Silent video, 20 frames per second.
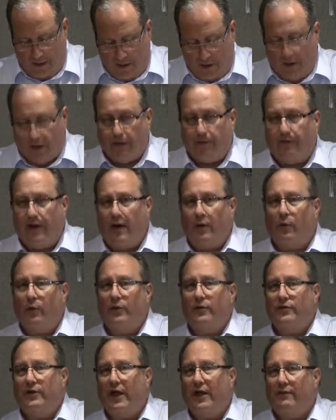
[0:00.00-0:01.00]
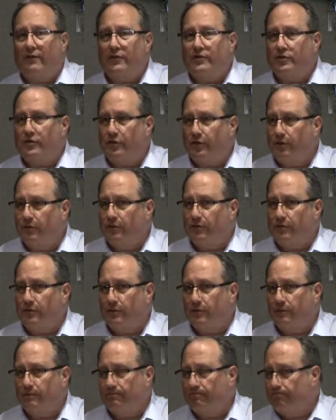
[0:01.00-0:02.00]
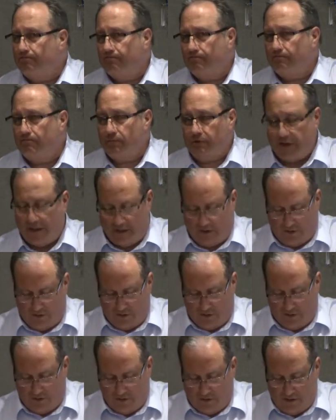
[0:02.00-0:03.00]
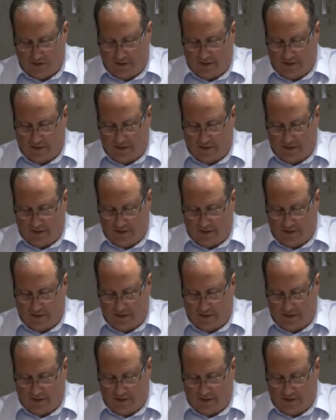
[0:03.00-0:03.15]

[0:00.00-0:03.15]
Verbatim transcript: Look, if I were in David's shoes, sandals,